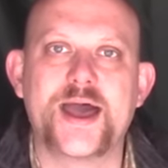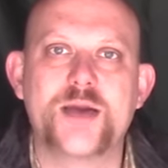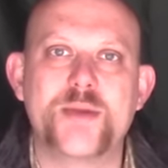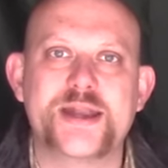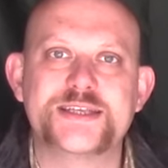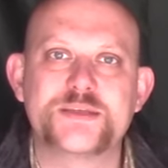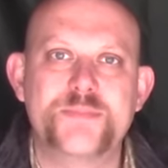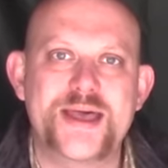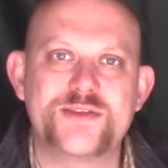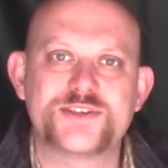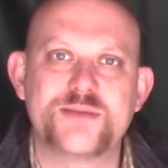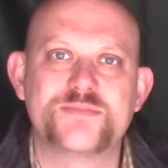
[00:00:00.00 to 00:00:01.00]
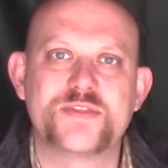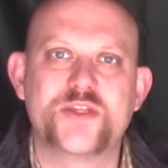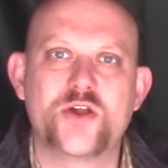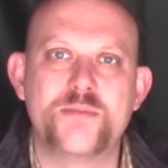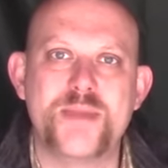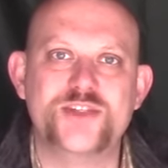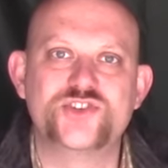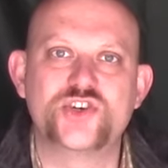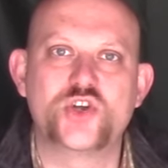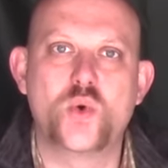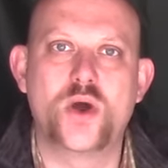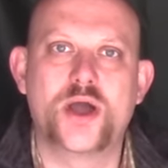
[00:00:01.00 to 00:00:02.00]
And it's about something that I
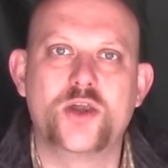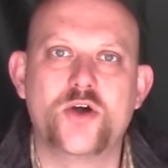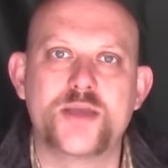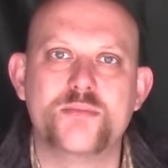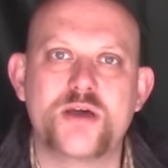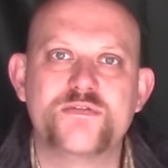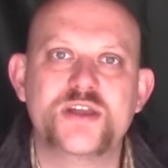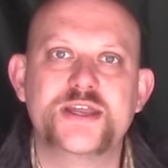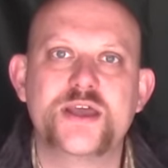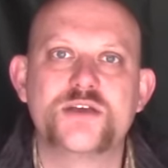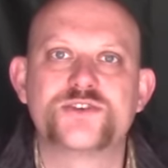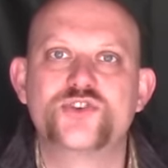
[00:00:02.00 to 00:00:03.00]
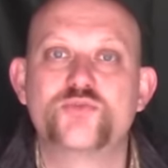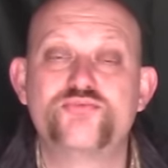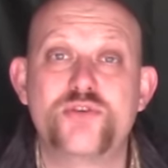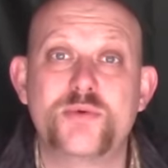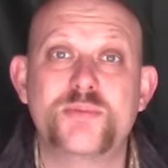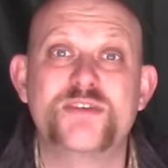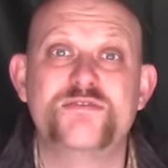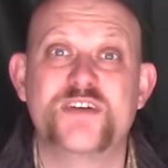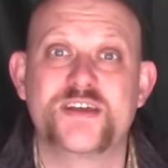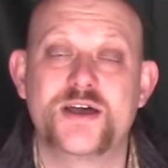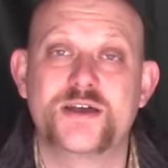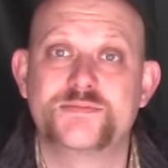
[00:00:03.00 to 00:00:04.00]
mention quite a lot in my videos, and you're probably
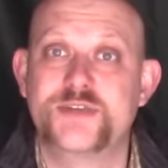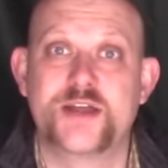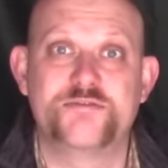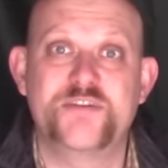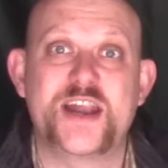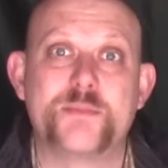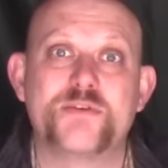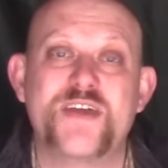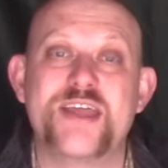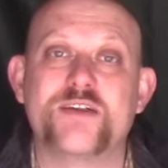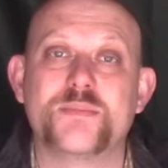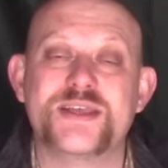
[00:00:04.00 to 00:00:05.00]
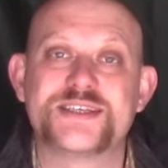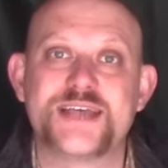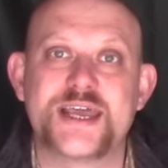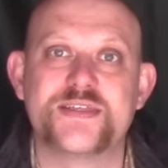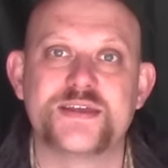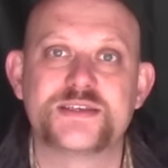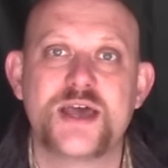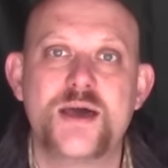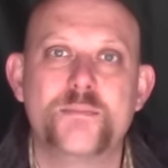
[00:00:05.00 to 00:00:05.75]
fed up of hearing me say this,